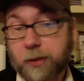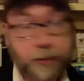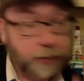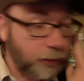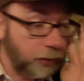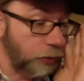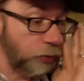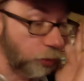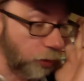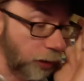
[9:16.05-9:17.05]
I just got in the
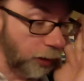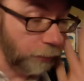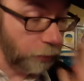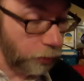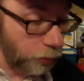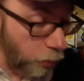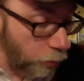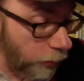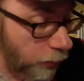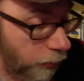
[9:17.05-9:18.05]
door. I'm going to go,
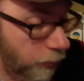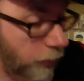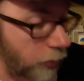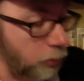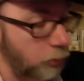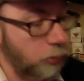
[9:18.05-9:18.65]
oh wait, there's a letter.